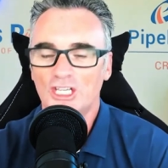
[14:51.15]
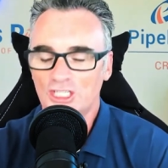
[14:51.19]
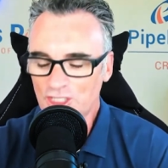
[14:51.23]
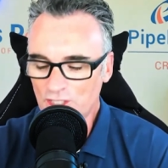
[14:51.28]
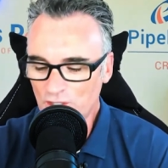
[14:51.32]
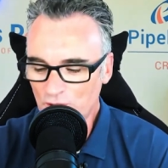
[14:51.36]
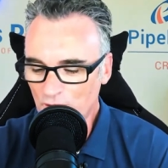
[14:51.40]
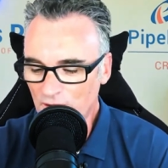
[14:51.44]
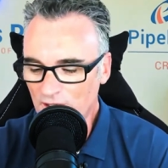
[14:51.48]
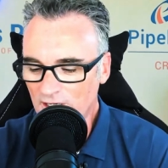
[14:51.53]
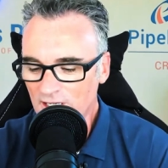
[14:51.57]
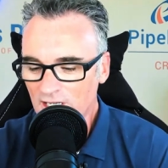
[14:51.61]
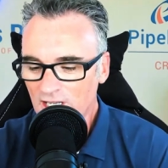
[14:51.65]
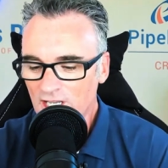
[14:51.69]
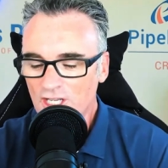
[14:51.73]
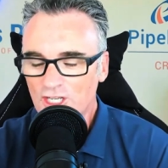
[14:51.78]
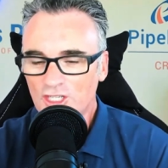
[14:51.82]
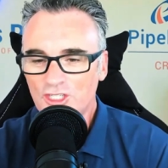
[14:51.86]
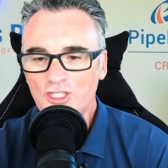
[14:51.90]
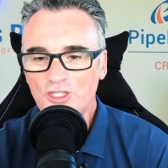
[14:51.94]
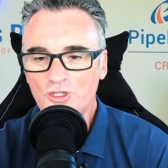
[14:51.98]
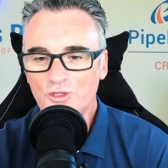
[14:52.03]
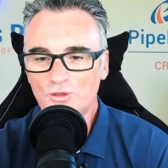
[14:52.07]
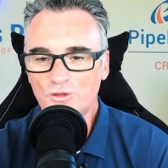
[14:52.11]
you
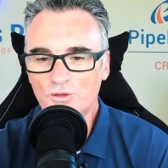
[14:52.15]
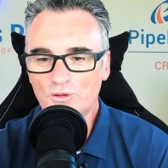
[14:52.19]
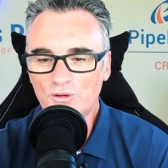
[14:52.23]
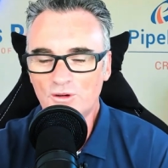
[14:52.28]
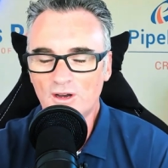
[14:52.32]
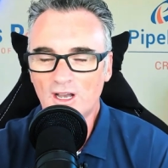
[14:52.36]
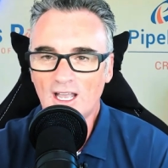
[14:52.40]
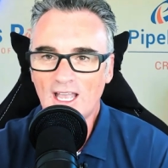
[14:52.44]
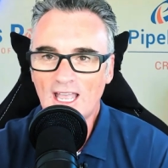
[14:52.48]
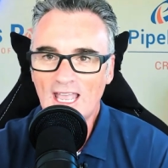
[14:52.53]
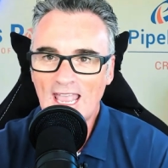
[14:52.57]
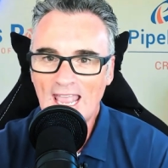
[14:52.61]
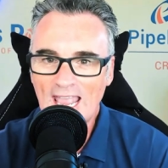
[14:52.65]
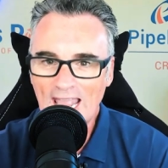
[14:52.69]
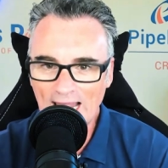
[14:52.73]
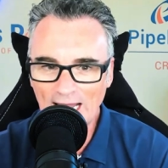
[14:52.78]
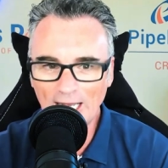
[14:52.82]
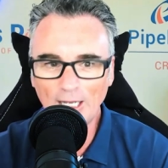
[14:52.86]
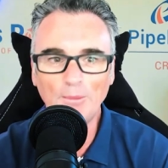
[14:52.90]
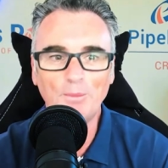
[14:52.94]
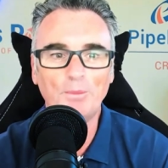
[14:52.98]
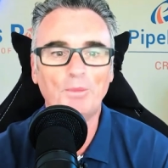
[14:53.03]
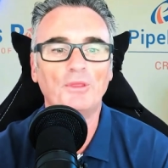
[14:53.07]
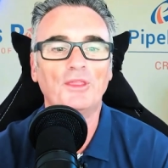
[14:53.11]
you
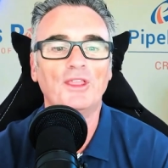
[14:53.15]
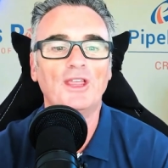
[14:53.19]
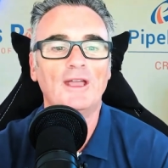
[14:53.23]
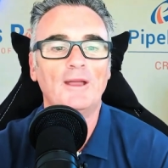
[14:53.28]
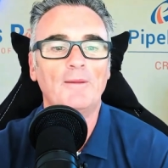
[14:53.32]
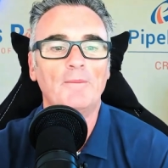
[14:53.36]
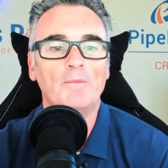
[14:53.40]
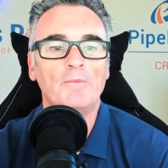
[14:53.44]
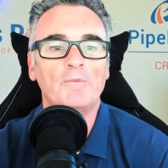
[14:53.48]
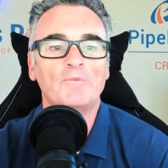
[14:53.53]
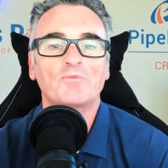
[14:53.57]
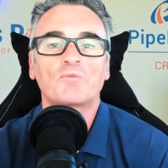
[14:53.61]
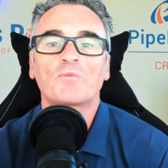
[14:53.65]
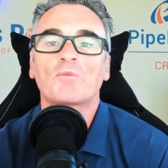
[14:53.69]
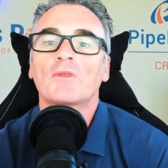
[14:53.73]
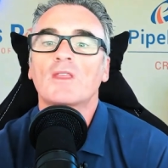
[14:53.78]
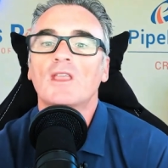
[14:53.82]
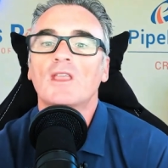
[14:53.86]
help them